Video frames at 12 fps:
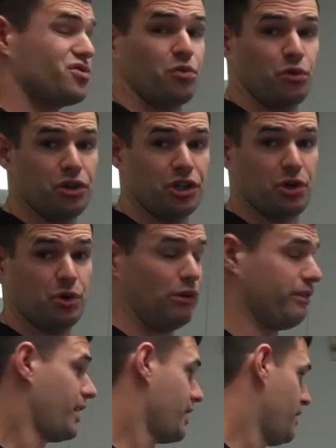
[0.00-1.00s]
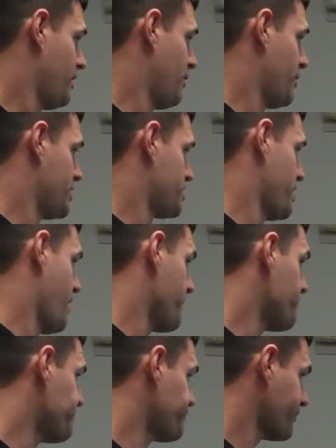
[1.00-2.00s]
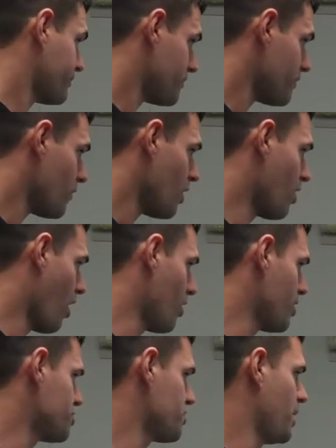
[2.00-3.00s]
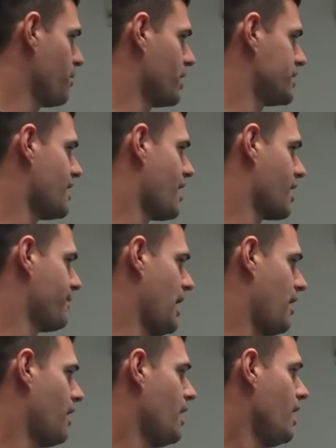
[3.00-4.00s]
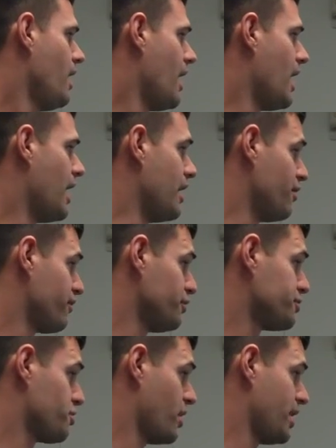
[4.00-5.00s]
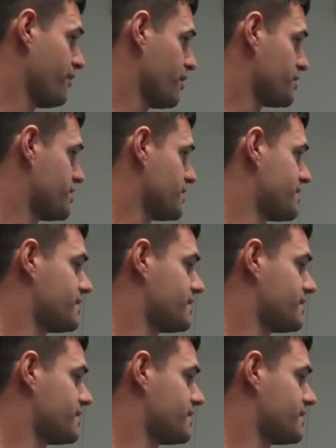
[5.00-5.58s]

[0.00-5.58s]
is a really cool thing I, I want to share. Cardio training, we're going to talk about uh, interval training versus